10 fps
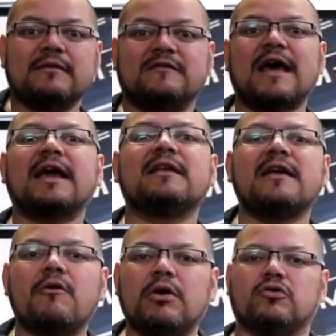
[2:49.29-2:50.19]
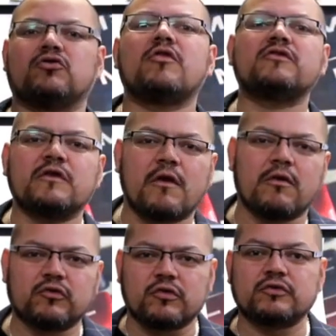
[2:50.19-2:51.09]
secondary or
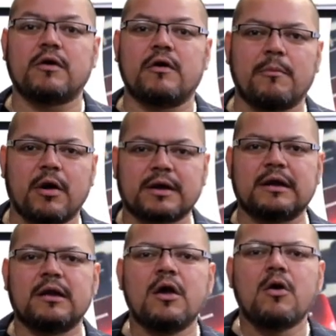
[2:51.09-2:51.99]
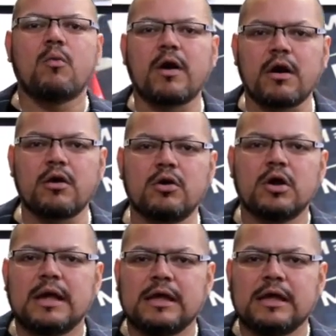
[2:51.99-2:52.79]
tertiary market where